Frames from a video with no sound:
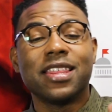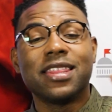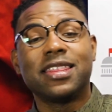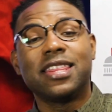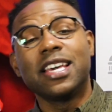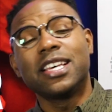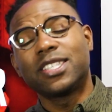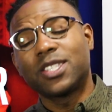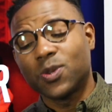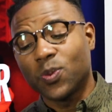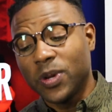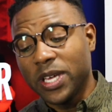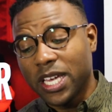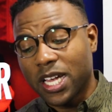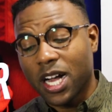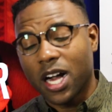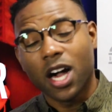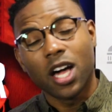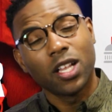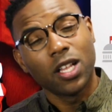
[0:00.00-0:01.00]
This
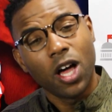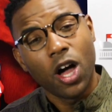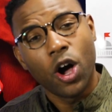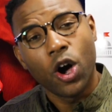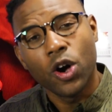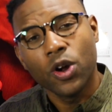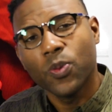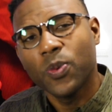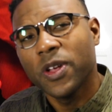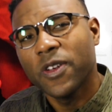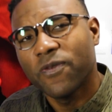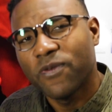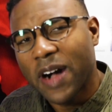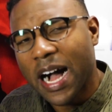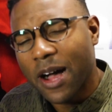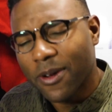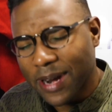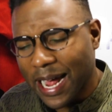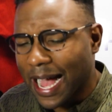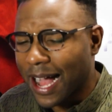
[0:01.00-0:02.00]
week alone, we
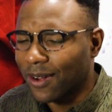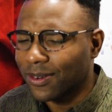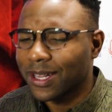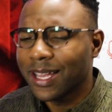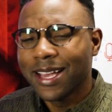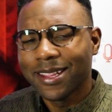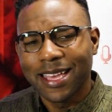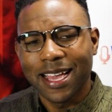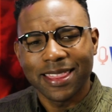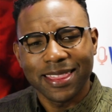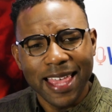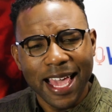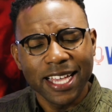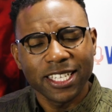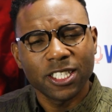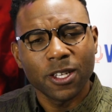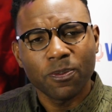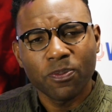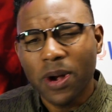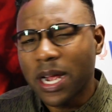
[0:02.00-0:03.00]
found out that
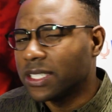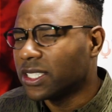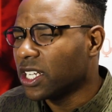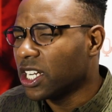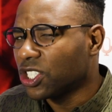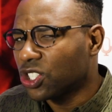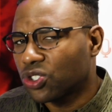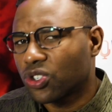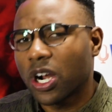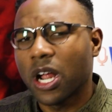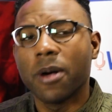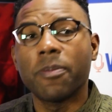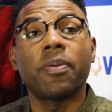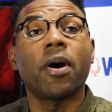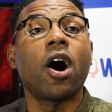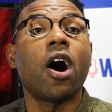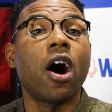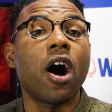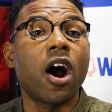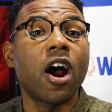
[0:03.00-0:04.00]
thanks to President Trump,
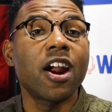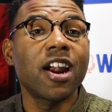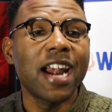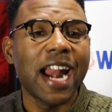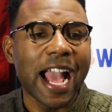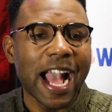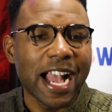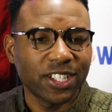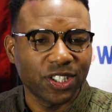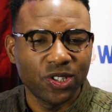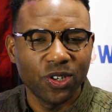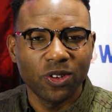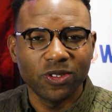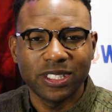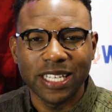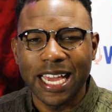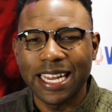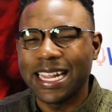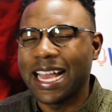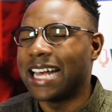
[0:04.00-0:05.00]
our national
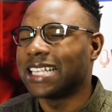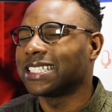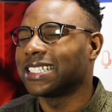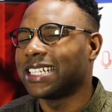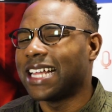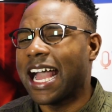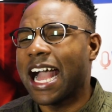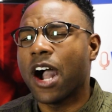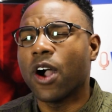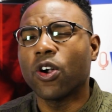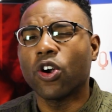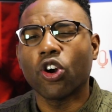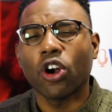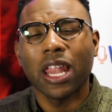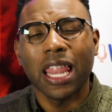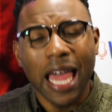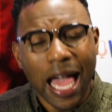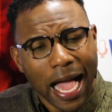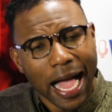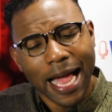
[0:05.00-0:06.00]
debt has now
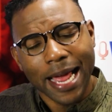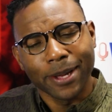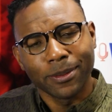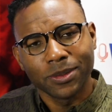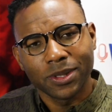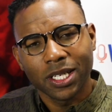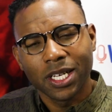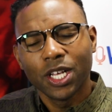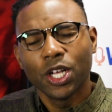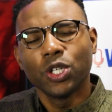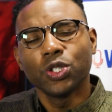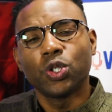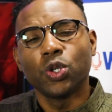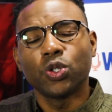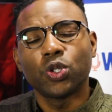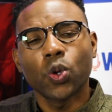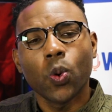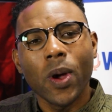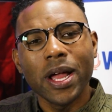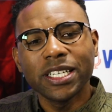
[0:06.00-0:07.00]
climbed to
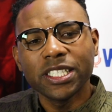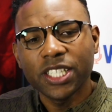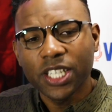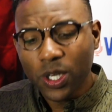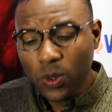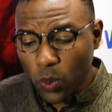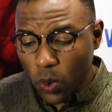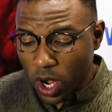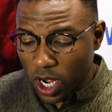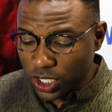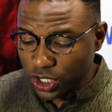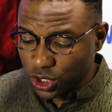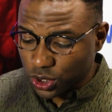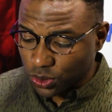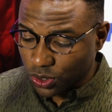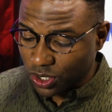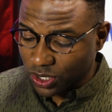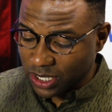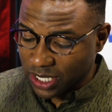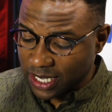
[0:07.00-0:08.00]
$21
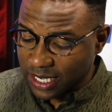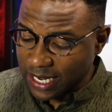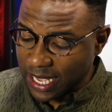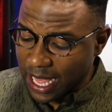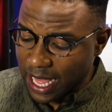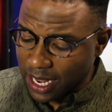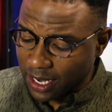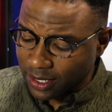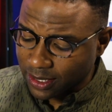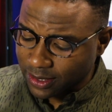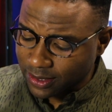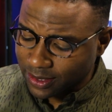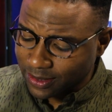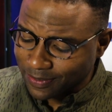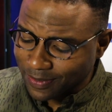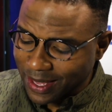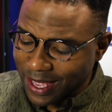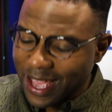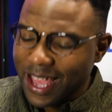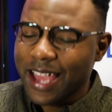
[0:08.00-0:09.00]
trillion.
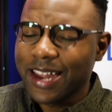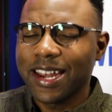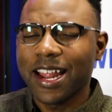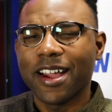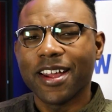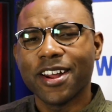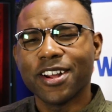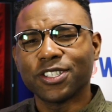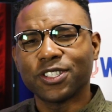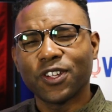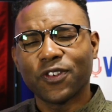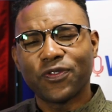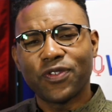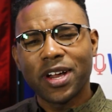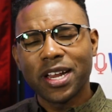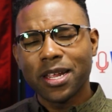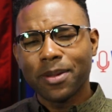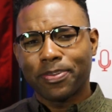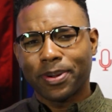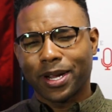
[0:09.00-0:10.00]
Now, here's the
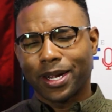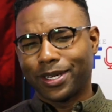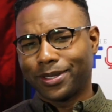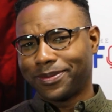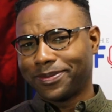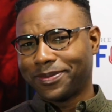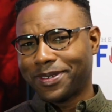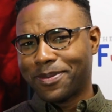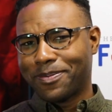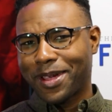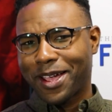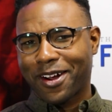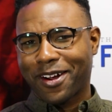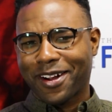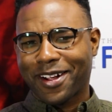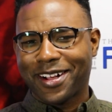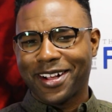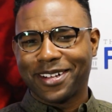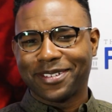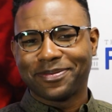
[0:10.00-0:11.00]
funny part,
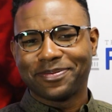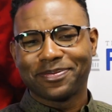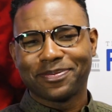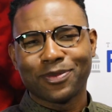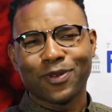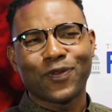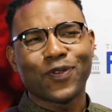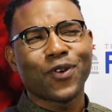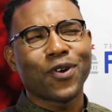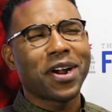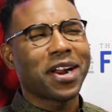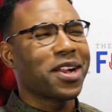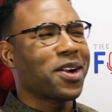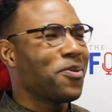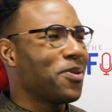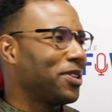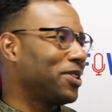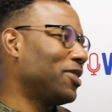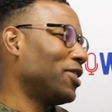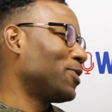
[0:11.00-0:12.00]
America, before I
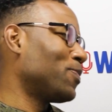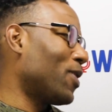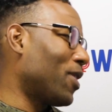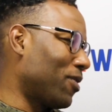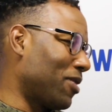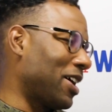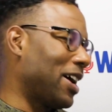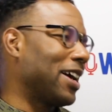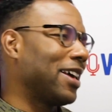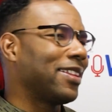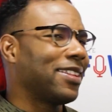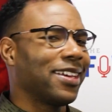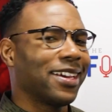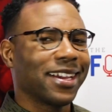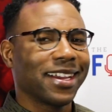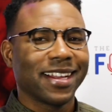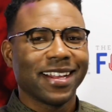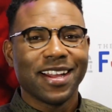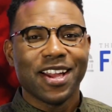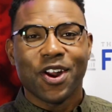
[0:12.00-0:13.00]
go into this Paul Ryan
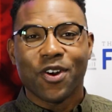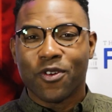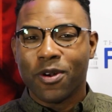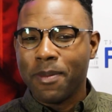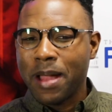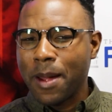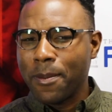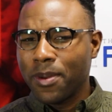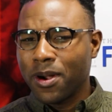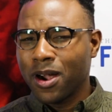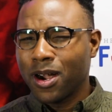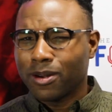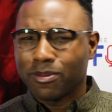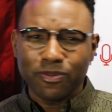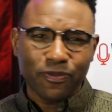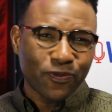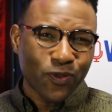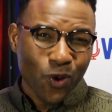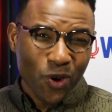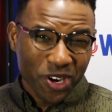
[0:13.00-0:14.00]
thing. Remember
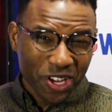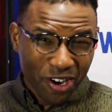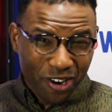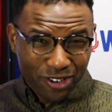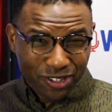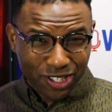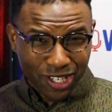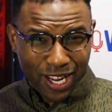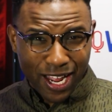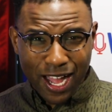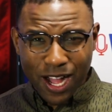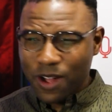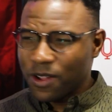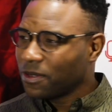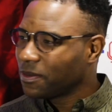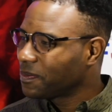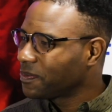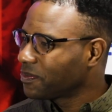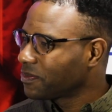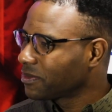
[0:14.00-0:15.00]
four years ago?